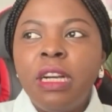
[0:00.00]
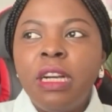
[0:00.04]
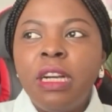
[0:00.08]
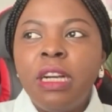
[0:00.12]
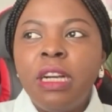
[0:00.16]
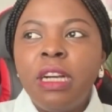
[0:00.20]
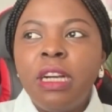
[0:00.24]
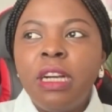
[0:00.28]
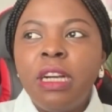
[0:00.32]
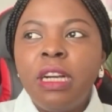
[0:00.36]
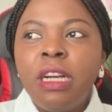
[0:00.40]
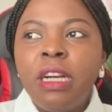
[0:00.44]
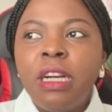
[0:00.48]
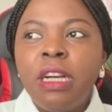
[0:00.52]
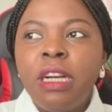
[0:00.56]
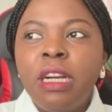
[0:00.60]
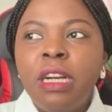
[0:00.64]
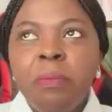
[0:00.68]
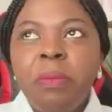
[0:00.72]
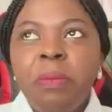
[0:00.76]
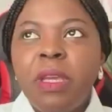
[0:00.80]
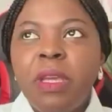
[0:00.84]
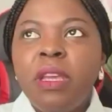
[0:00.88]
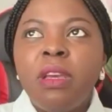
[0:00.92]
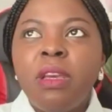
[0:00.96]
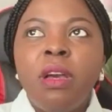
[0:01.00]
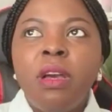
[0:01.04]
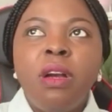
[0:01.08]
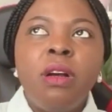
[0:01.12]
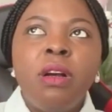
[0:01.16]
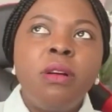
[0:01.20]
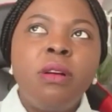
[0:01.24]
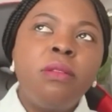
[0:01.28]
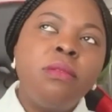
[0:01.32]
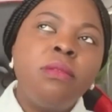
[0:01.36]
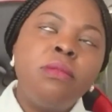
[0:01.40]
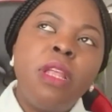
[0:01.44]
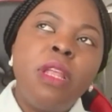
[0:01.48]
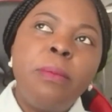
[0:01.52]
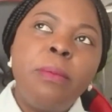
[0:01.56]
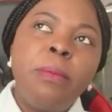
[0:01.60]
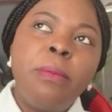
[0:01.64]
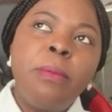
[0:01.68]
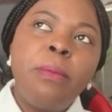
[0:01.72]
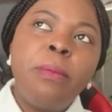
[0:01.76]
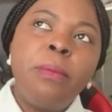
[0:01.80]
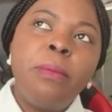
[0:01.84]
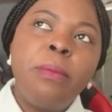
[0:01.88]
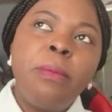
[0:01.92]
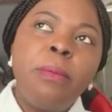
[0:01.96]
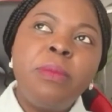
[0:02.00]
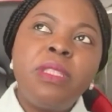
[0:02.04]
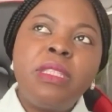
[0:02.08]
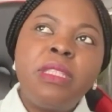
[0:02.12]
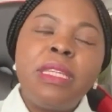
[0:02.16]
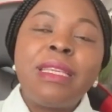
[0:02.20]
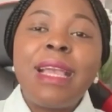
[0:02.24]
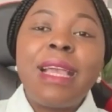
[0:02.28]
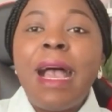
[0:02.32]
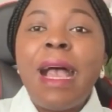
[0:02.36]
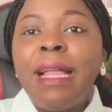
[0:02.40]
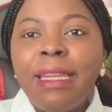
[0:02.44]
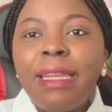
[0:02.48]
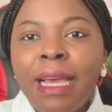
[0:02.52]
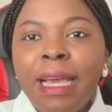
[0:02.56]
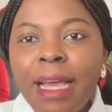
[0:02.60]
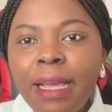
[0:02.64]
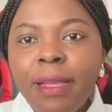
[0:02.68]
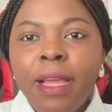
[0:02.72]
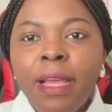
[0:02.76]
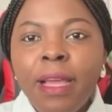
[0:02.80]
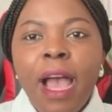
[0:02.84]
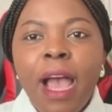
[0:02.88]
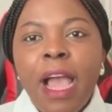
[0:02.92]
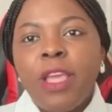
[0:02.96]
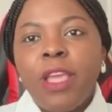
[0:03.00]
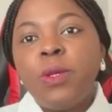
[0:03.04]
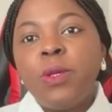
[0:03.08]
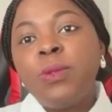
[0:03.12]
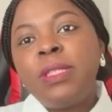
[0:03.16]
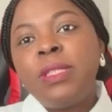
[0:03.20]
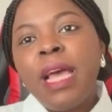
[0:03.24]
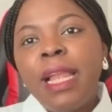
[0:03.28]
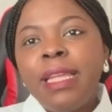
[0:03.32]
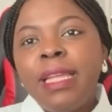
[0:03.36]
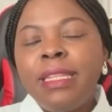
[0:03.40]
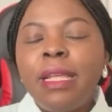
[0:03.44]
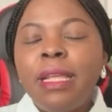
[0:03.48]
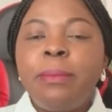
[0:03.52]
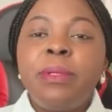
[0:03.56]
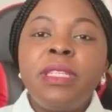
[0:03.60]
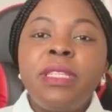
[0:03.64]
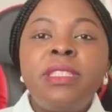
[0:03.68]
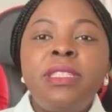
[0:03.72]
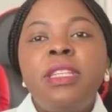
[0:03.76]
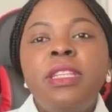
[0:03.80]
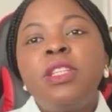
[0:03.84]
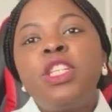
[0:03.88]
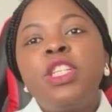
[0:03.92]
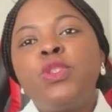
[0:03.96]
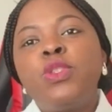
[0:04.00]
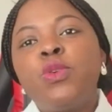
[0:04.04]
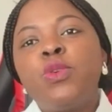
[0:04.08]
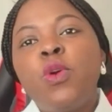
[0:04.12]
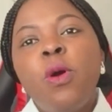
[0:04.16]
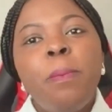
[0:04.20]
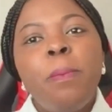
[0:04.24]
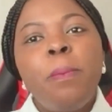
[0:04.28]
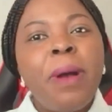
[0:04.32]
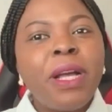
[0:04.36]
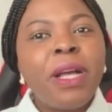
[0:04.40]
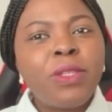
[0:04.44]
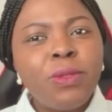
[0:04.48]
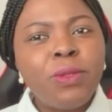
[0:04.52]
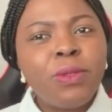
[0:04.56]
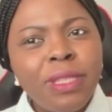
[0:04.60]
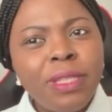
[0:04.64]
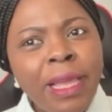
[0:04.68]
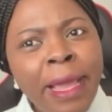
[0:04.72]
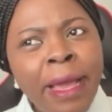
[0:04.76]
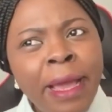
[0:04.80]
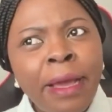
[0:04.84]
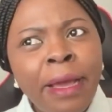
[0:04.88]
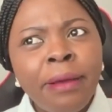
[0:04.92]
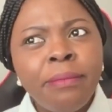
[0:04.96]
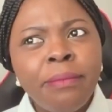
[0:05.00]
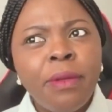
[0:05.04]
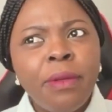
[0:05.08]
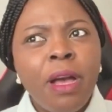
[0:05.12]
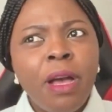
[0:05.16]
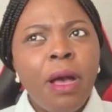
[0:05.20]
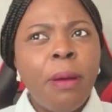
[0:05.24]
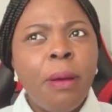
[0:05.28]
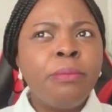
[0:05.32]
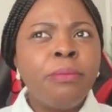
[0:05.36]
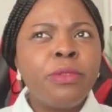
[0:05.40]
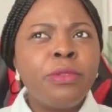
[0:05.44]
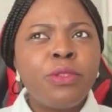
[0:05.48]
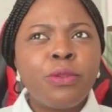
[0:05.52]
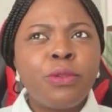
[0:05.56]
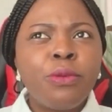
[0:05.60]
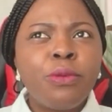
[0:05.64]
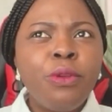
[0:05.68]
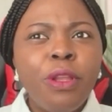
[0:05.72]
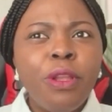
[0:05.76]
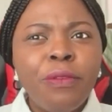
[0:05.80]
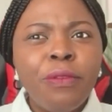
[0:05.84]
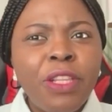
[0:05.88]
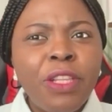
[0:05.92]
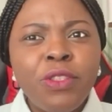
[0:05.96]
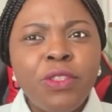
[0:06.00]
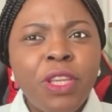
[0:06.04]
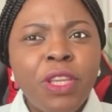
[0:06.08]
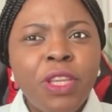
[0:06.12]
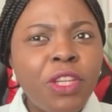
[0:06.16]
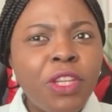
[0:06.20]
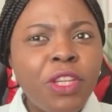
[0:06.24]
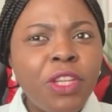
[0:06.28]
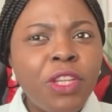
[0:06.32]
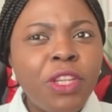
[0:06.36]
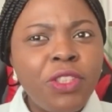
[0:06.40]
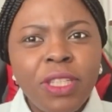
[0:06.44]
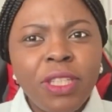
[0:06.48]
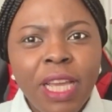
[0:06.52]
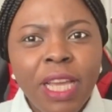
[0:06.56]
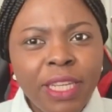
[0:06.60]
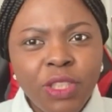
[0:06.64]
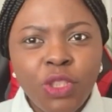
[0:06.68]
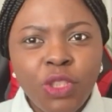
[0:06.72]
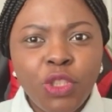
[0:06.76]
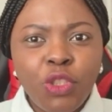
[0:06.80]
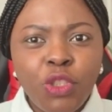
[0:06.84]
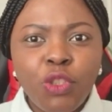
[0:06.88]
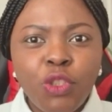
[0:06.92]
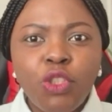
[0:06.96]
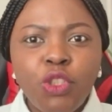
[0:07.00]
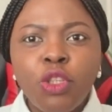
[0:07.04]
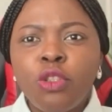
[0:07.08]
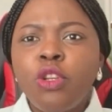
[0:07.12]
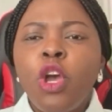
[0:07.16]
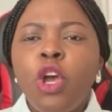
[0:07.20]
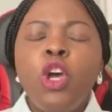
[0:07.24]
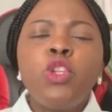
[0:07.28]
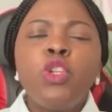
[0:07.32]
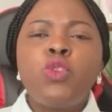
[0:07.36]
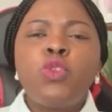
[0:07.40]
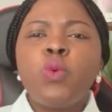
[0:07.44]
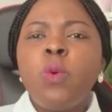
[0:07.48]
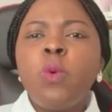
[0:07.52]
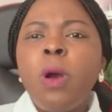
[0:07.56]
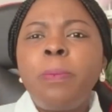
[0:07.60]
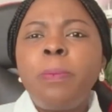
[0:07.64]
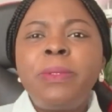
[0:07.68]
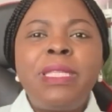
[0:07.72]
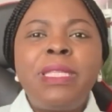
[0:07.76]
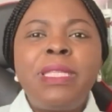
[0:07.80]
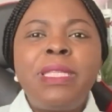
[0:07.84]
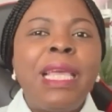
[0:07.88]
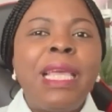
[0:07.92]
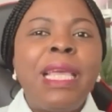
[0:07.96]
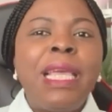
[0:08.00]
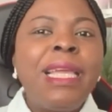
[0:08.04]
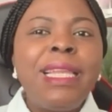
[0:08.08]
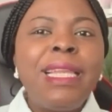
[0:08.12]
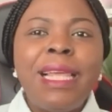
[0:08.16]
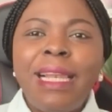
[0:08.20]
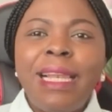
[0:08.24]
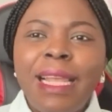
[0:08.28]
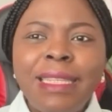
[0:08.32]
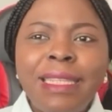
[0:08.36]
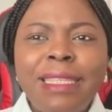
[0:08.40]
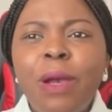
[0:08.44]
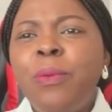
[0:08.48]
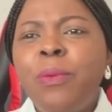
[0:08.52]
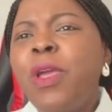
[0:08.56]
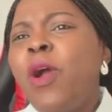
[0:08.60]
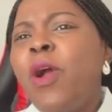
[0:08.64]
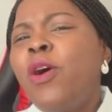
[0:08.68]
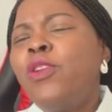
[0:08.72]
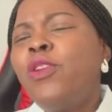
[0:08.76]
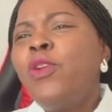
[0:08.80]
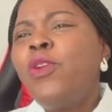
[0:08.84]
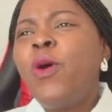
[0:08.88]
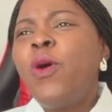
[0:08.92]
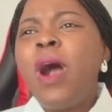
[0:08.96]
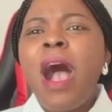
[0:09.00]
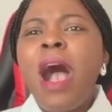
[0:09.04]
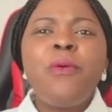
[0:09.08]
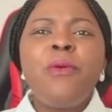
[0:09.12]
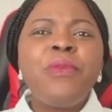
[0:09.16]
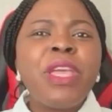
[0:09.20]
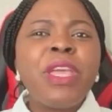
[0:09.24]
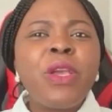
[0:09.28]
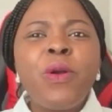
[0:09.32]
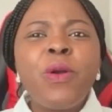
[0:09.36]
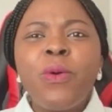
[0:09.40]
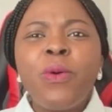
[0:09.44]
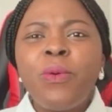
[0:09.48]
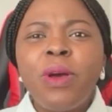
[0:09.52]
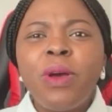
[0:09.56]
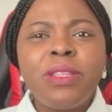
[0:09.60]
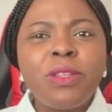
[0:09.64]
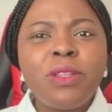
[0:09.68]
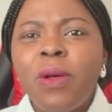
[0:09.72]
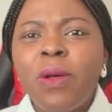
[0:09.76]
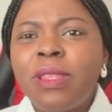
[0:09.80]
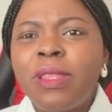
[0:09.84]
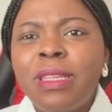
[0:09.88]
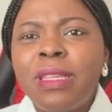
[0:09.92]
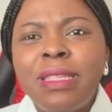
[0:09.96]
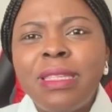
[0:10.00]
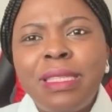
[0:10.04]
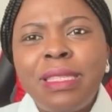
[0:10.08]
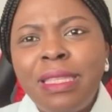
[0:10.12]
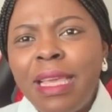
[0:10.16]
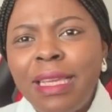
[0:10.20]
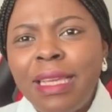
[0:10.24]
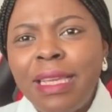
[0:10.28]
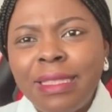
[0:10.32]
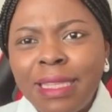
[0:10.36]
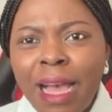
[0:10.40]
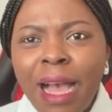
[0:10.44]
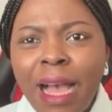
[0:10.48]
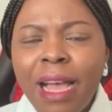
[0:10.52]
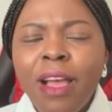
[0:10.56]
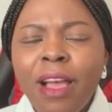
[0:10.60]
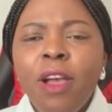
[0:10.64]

let me see, Ghana, and you're telling them they still need to go back to their school of educational institution to obtain a letter. We all know how rigorous all these things are